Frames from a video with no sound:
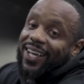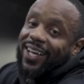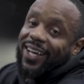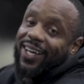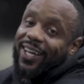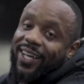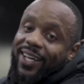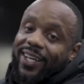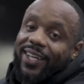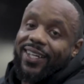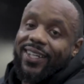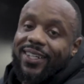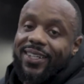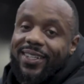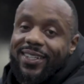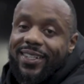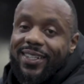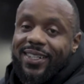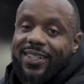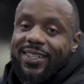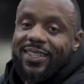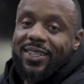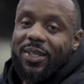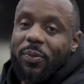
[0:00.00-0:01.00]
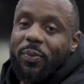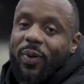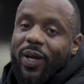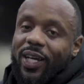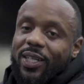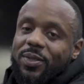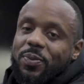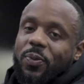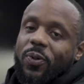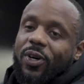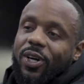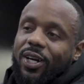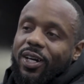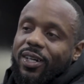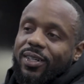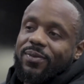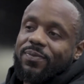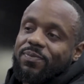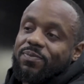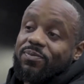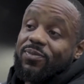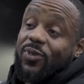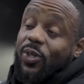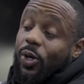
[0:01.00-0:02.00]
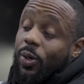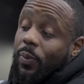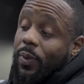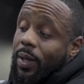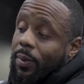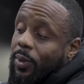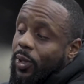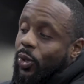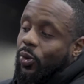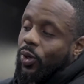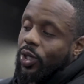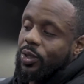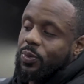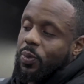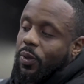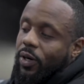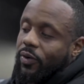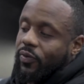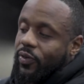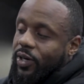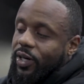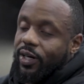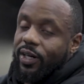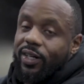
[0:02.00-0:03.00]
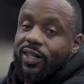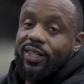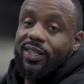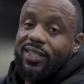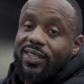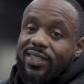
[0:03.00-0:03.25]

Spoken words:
Hey, the best part, or maybe the worst part for her,